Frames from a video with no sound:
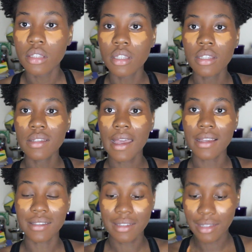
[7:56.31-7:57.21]
This
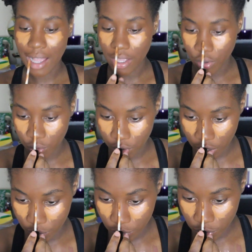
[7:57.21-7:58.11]
has a lot of
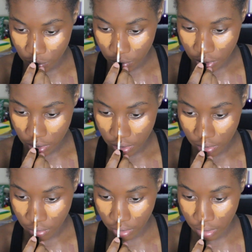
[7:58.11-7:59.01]
cream to it,
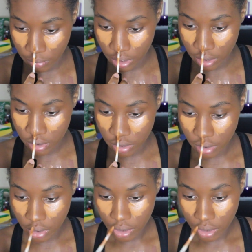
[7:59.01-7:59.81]
creaminess.